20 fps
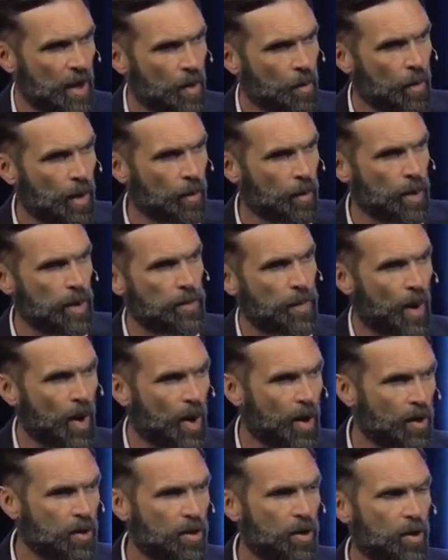where we
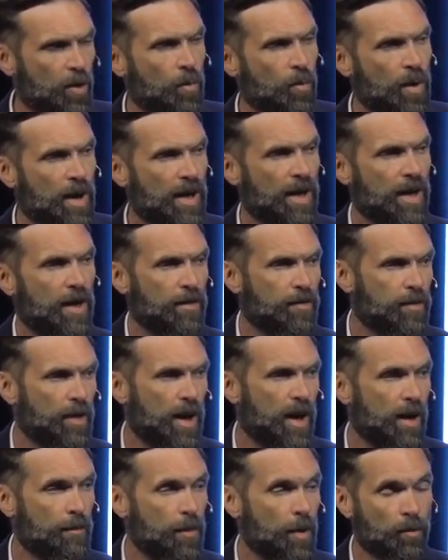partner with
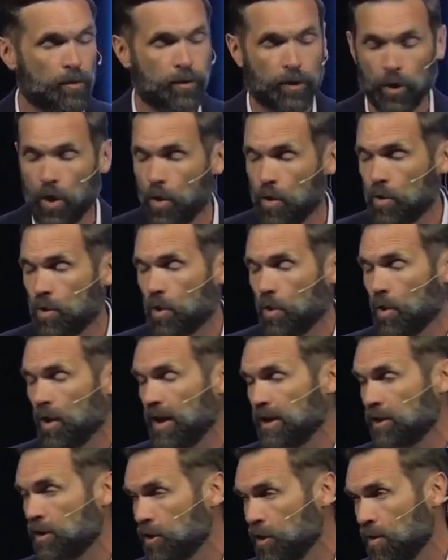uh, both local
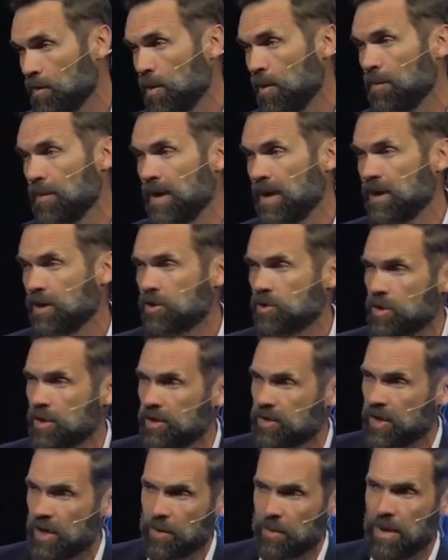and global
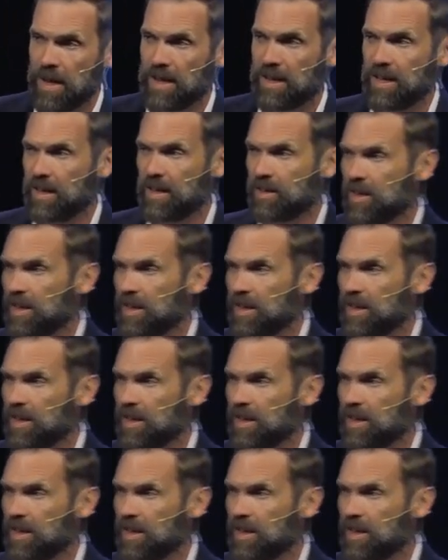ministries that are making